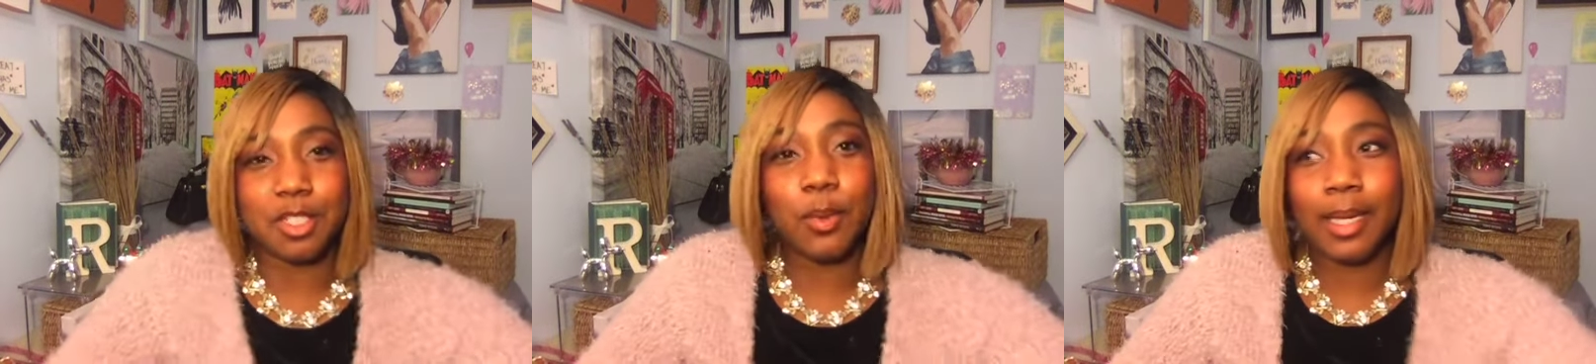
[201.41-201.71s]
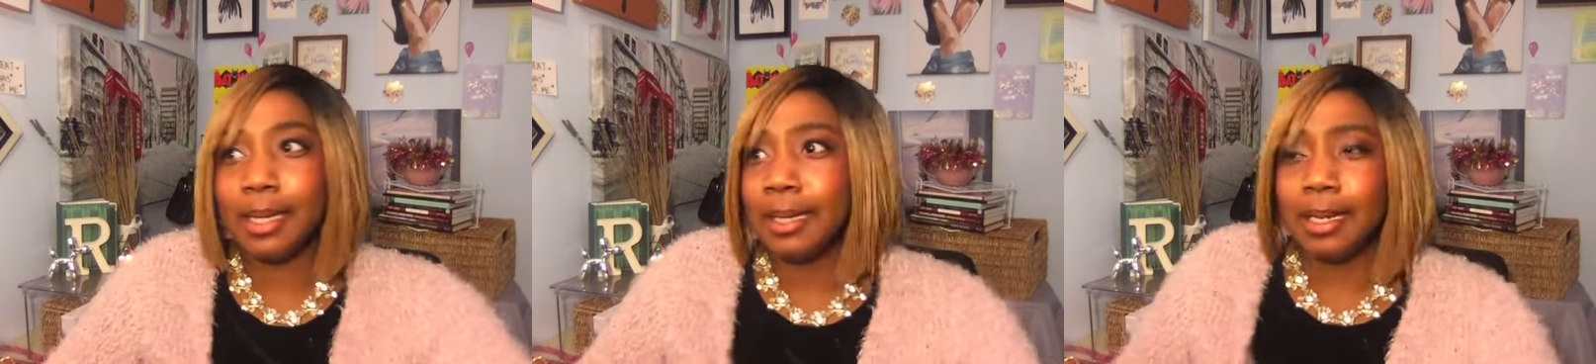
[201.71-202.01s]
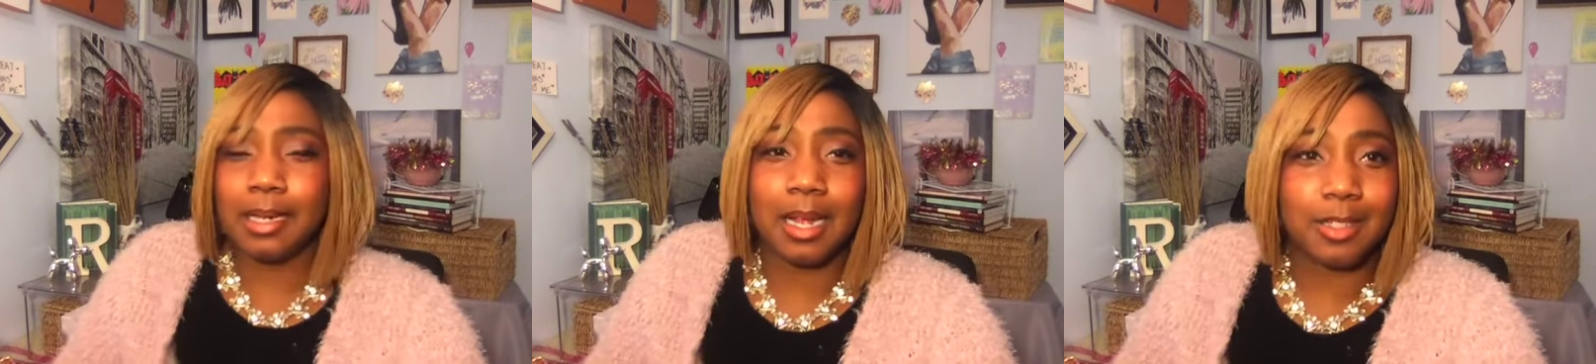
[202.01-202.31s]
do it
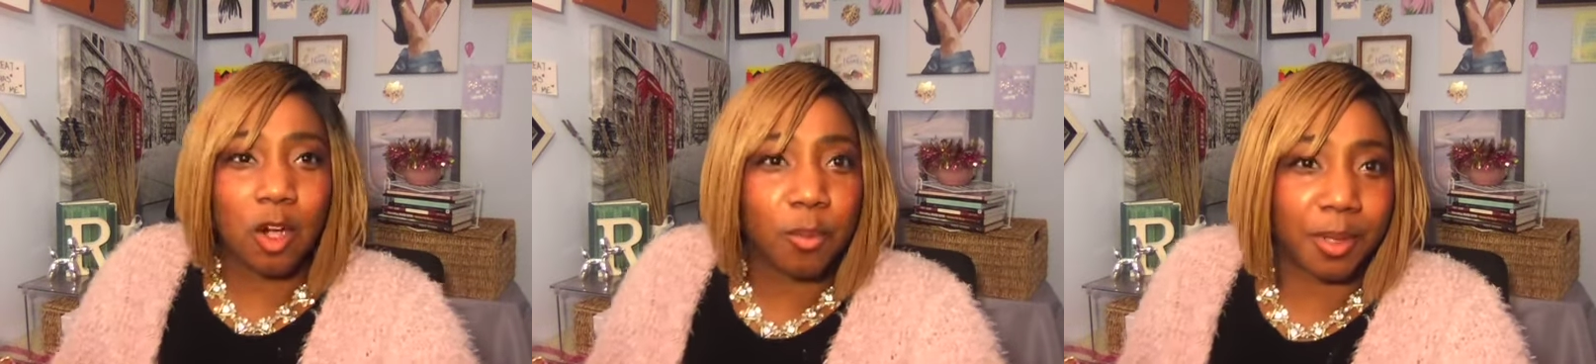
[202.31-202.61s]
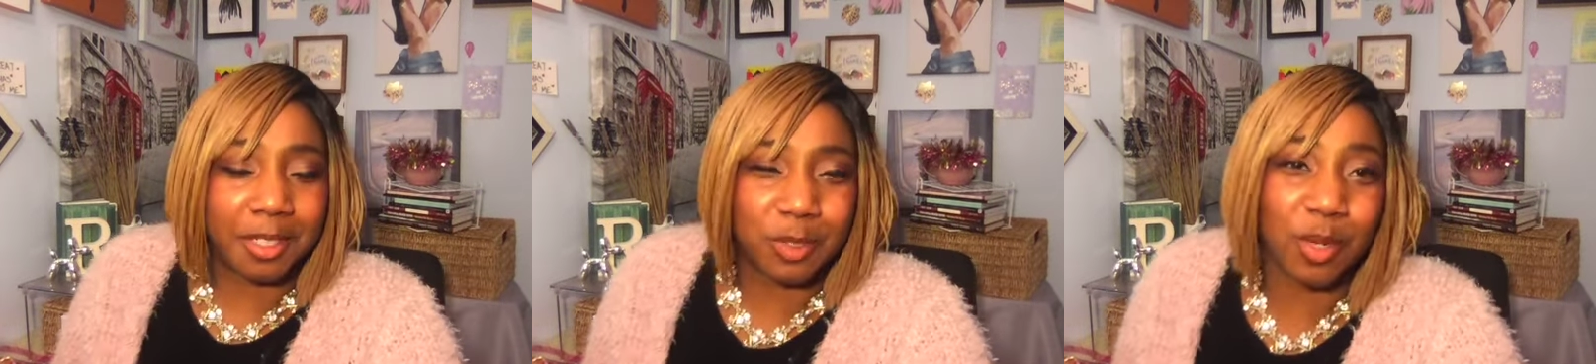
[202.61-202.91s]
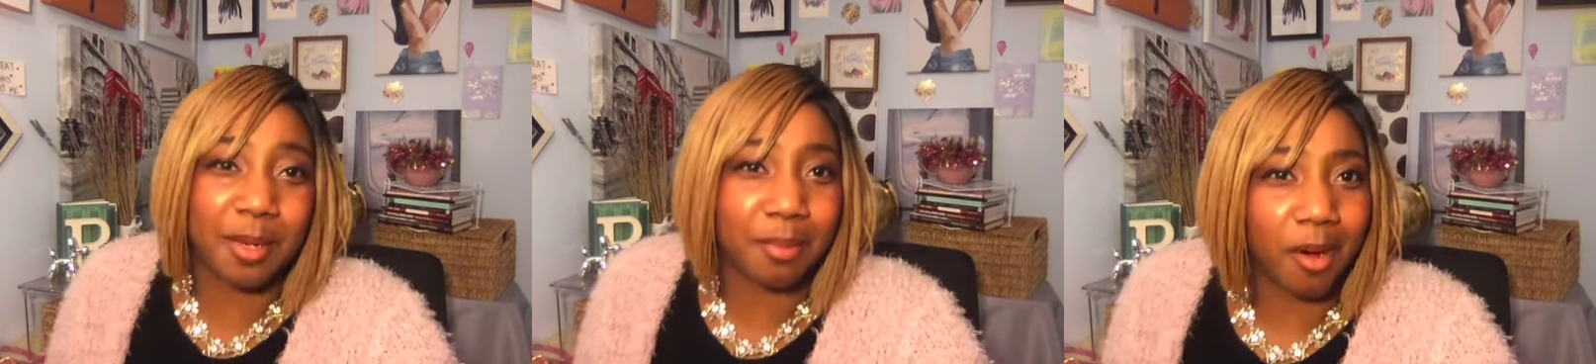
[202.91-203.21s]
in october do
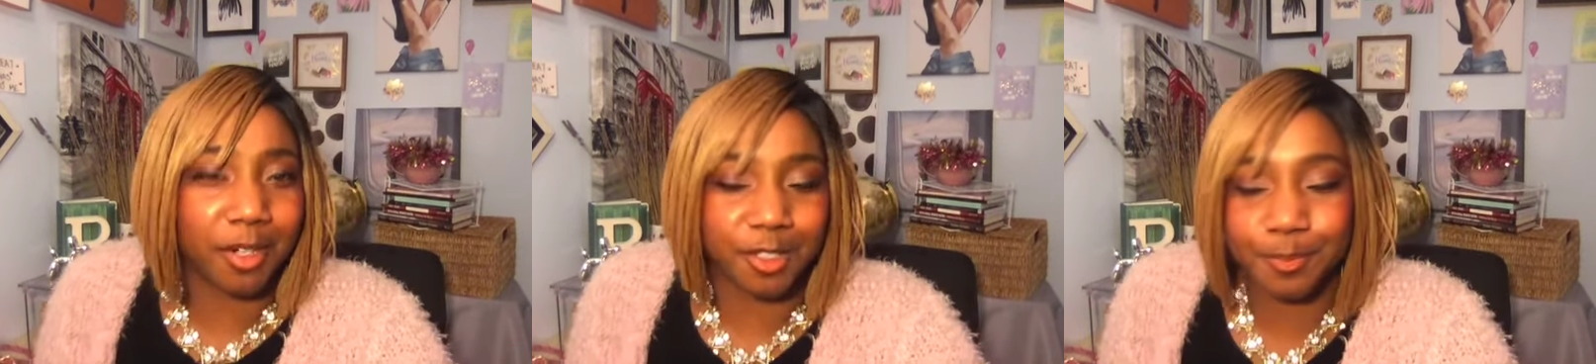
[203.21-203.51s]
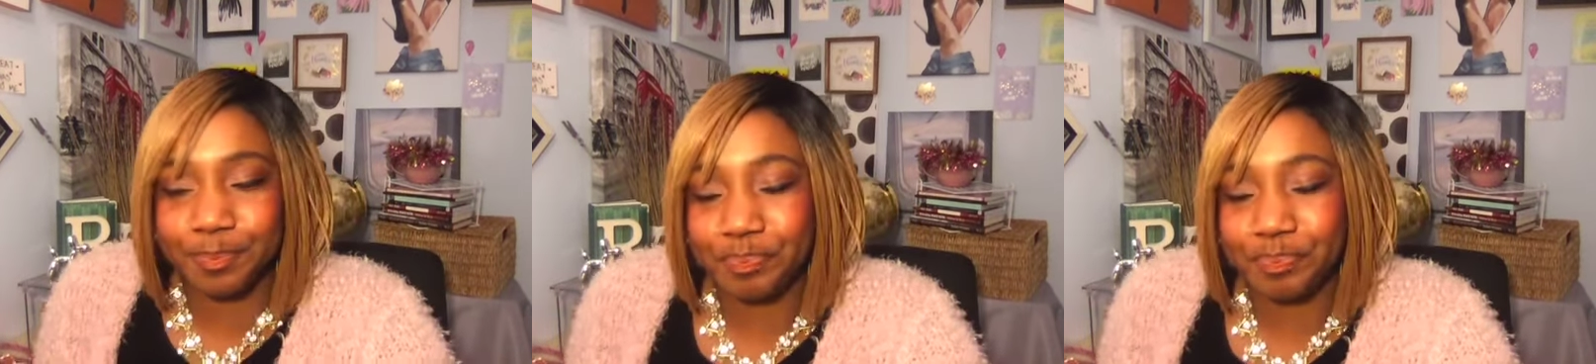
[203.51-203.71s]
it in march